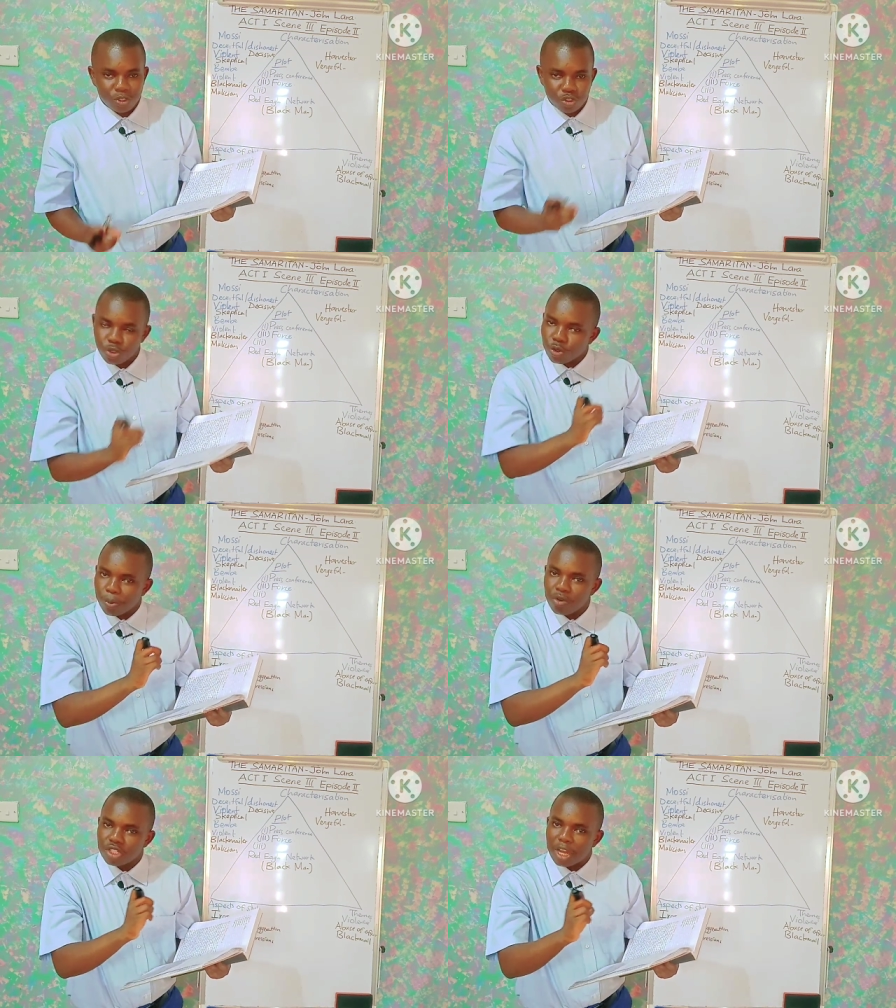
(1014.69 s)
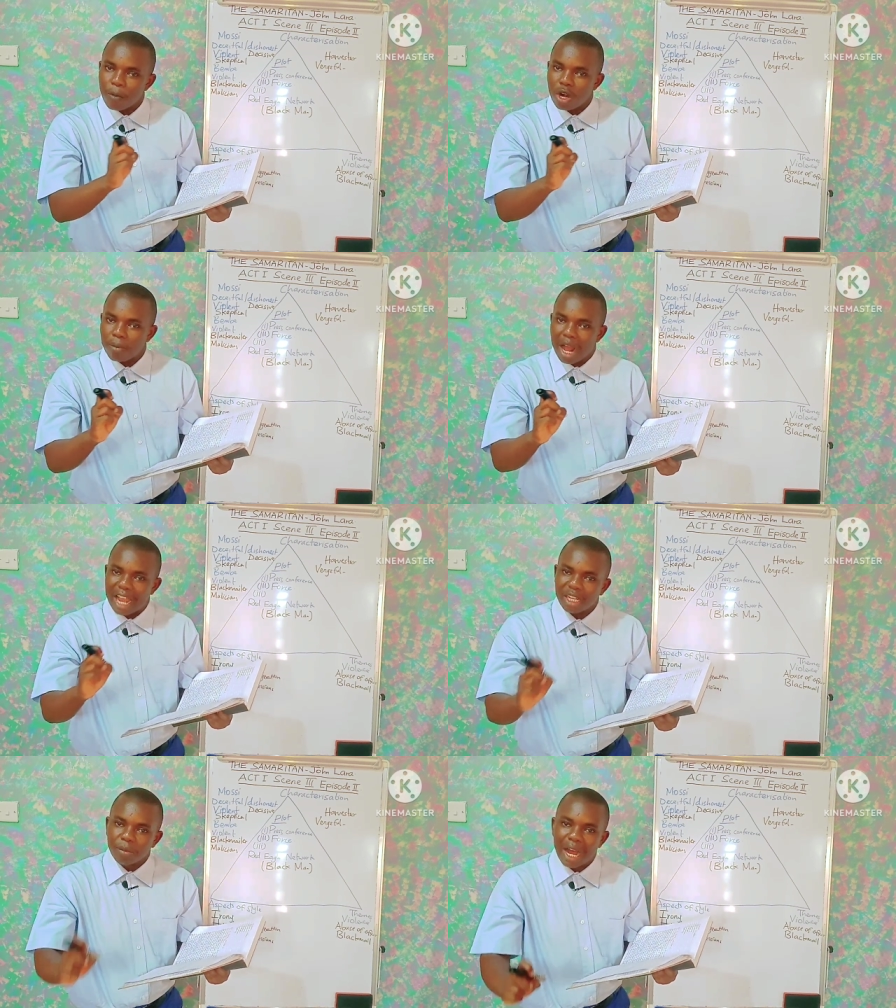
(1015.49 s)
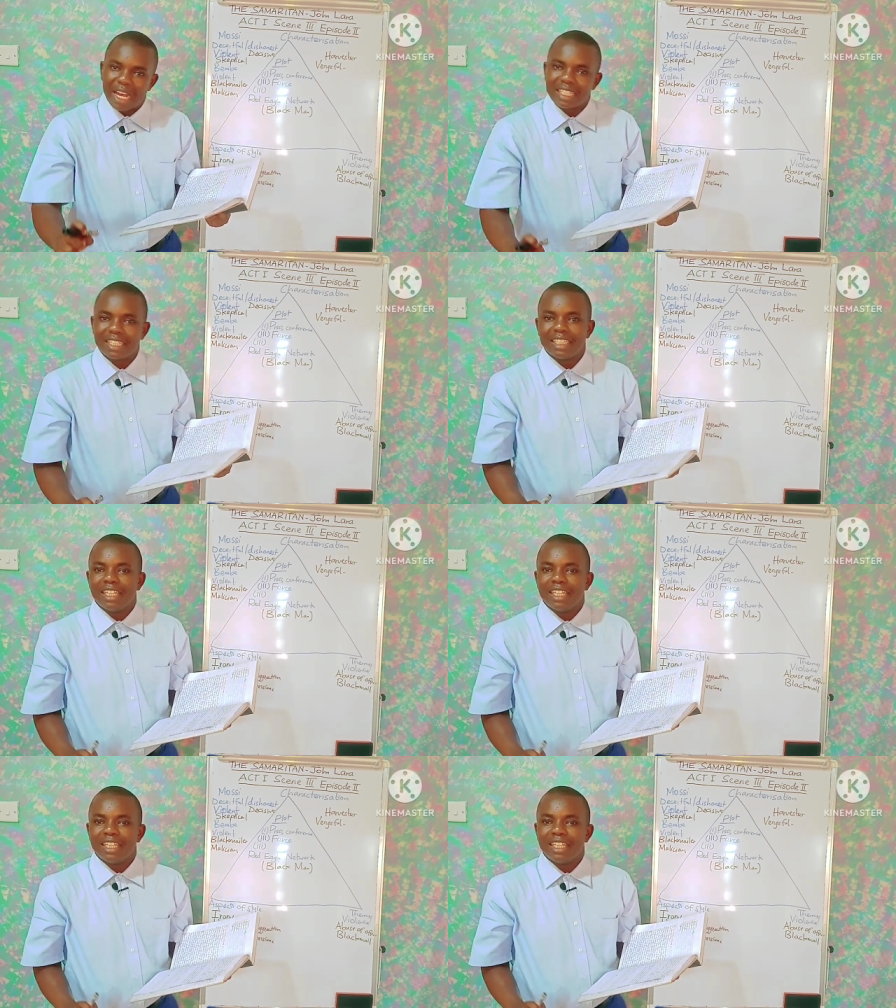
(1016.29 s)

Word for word: So to put someone behind bars,